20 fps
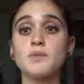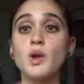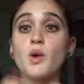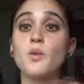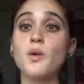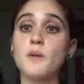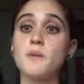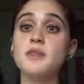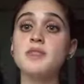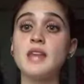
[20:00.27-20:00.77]

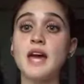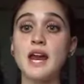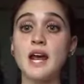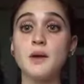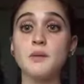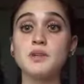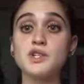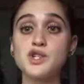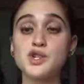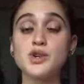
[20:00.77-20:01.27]
women that
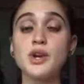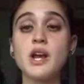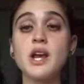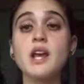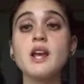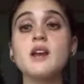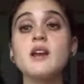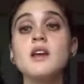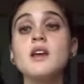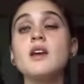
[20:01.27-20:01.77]
I would
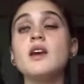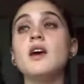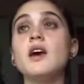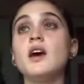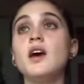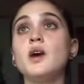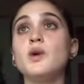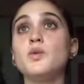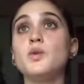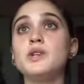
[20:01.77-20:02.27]
train
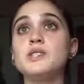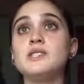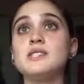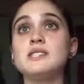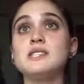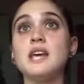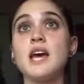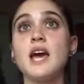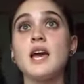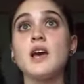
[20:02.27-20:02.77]
would
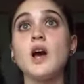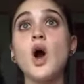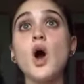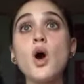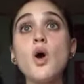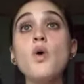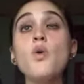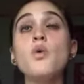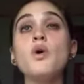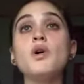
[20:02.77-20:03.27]
say,
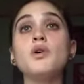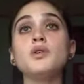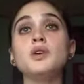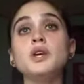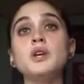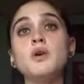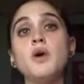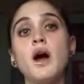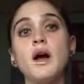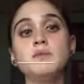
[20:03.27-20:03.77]
oh, well,
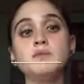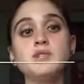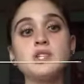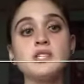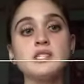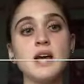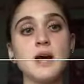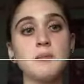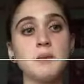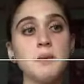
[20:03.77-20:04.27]
you know,
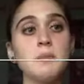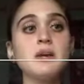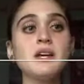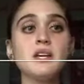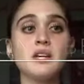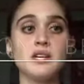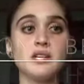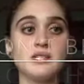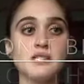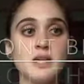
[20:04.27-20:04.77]
I'm a
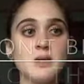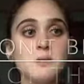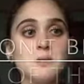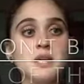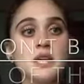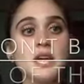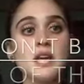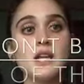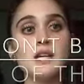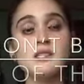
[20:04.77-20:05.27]
bit
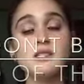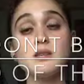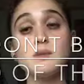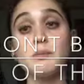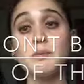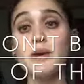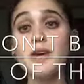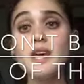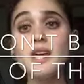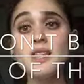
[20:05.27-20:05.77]
intimidated to
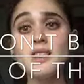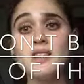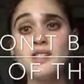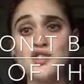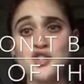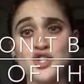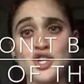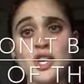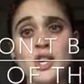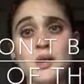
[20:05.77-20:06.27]
be in
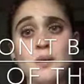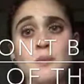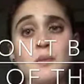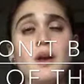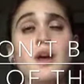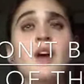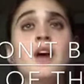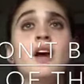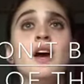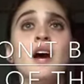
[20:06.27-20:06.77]
the
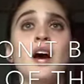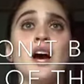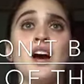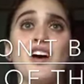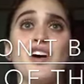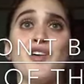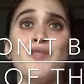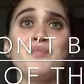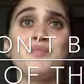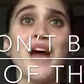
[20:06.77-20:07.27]
gym.
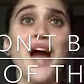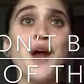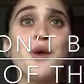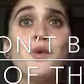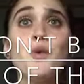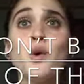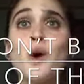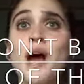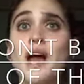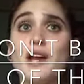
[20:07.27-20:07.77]
I
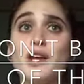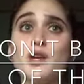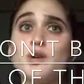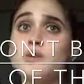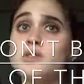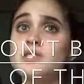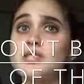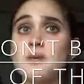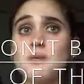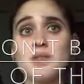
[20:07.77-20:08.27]
don't know how to
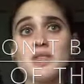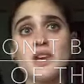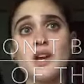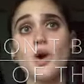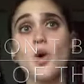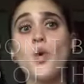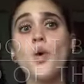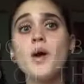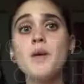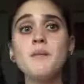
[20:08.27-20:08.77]
use some of the
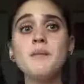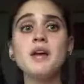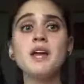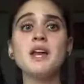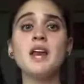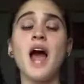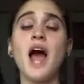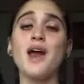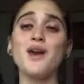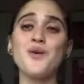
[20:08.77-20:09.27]

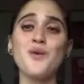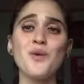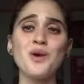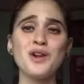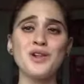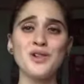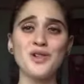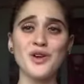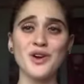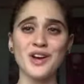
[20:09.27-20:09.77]
equipment. I don't
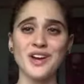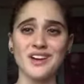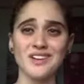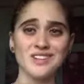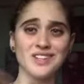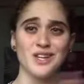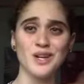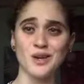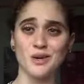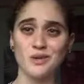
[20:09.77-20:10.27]
want to look,
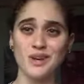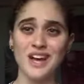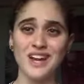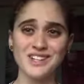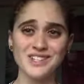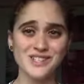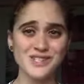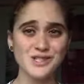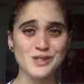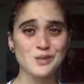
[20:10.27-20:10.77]
you know,
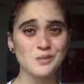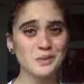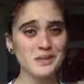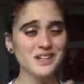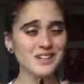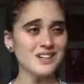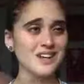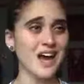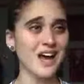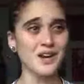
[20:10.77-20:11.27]
kind of
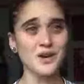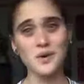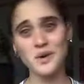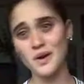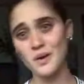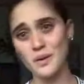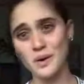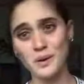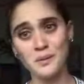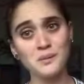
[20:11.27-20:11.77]
stupid not
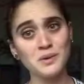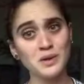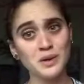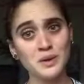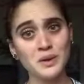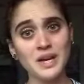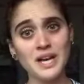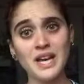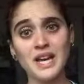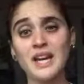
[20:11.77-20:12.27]
knowing what I'm
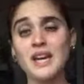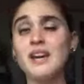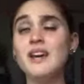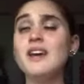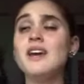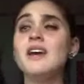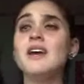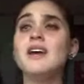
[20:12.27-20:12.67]
doing.